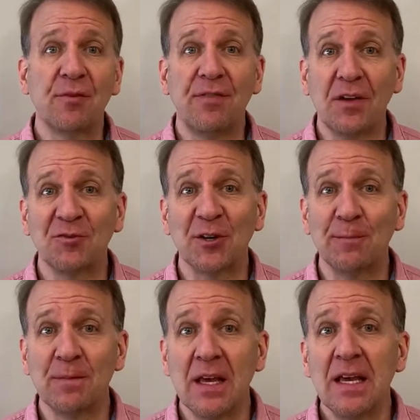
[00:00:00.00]

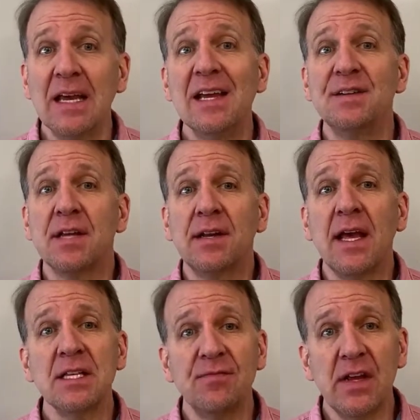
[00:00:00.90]
professor. In
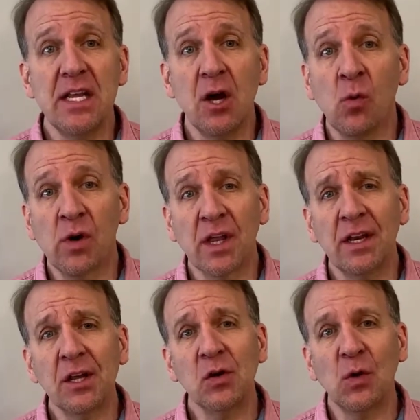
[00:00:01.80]
today's video, we're
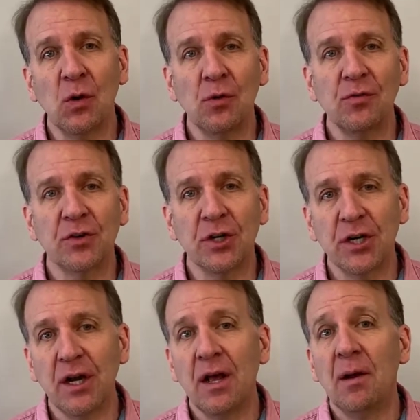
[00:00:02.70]
gonna go
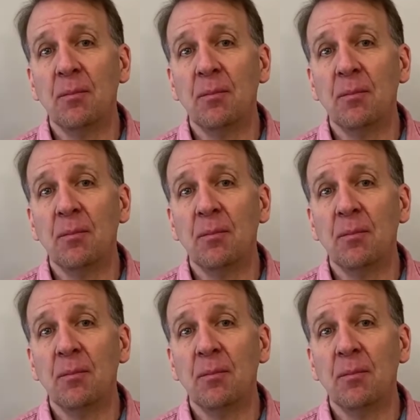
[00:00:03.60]
over